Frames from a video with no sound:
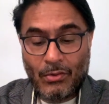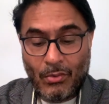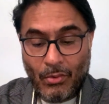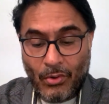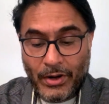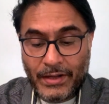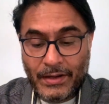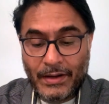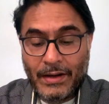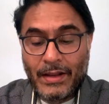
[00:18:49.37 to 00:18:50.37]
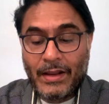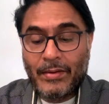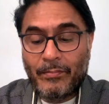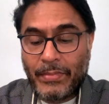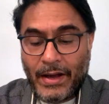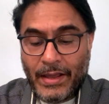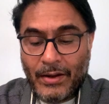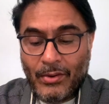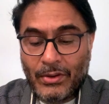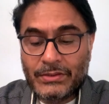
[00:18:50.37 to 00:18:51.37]
order,
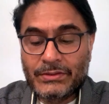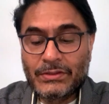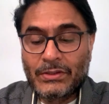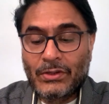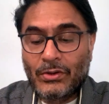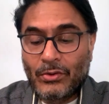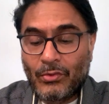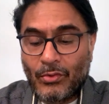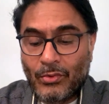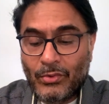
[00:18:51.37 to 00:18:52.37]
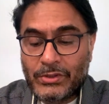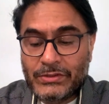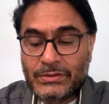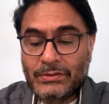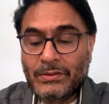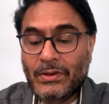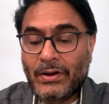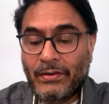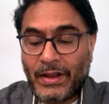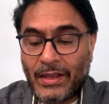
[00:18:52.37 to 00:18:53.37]
bylaws, rules,
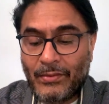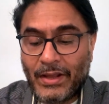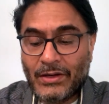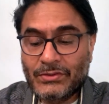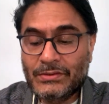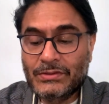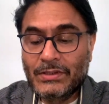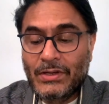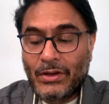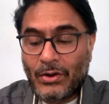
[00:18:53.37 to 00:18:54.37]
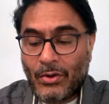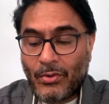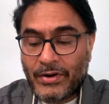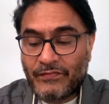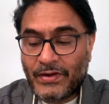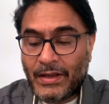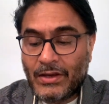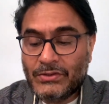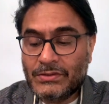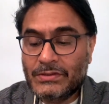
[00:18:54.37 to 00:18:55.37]
regulations,
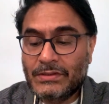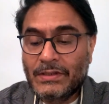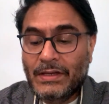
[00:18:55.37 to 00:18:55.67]
notifications,